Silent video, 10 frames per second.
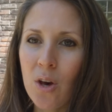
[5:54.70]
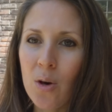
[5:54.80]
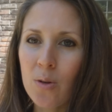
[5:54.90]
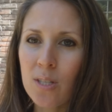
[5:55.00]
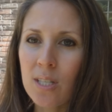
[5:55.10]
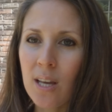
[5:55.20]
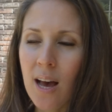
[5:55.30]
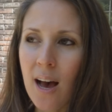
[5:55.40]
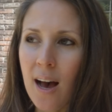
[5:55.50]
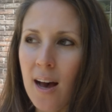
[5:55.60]
those
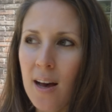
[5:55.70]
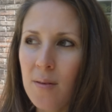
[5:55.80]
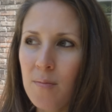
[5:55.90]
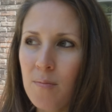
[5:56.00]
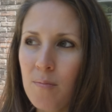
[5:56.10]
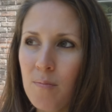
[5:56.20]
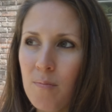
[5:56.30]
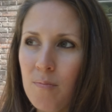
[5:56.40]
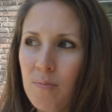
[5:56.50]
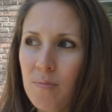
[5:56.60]

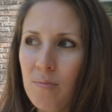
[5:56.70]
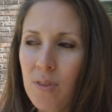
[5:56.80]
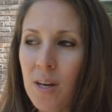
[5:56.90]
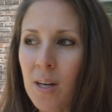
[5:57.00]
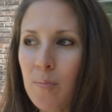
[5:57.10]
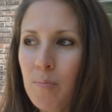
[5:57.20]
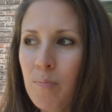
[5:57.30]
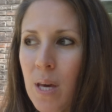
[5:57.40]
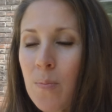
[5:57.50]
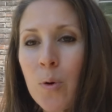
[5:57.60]
the
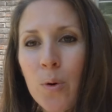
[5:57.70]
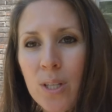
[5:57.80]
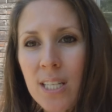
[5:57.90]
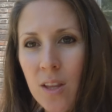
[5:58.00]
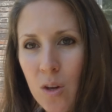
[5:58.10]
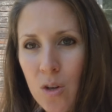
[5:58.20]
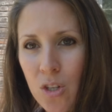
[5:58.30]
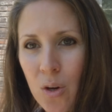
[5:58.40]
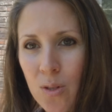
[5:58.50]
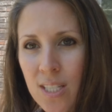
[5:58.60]
people who attend those
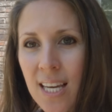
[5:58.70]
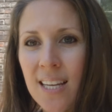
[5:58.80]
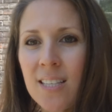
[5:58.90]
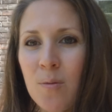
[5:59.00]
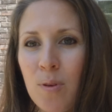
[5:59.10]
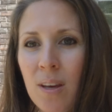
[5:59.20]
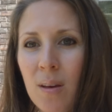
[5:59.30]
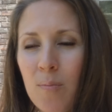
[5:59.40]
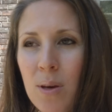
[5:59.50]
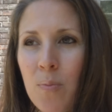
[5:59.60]
shows tend to
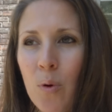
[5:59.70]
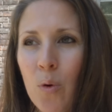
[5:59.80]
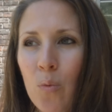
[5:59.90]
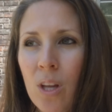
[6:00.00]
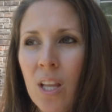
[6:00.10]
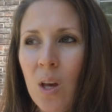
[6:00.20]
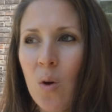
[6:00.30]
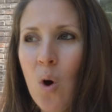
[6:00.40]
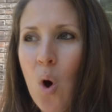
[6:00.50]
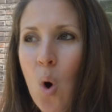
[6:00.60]
be people who
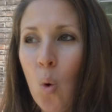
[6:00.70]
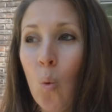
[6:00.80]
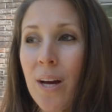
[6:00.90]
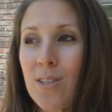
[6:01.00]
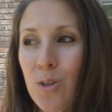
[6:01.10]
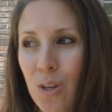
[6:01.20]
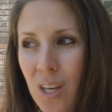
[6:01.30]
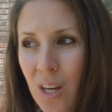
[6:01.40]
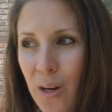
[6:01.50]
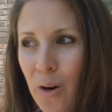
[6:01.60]
really want to
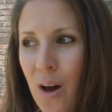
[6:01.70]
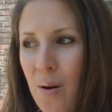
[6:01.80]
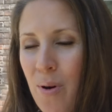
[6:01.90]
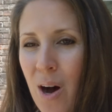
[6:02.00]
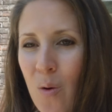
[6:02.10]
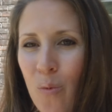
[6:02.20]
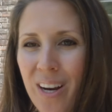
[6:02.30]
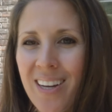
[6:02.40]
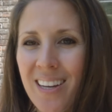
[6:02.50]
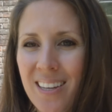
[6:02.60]
hear about what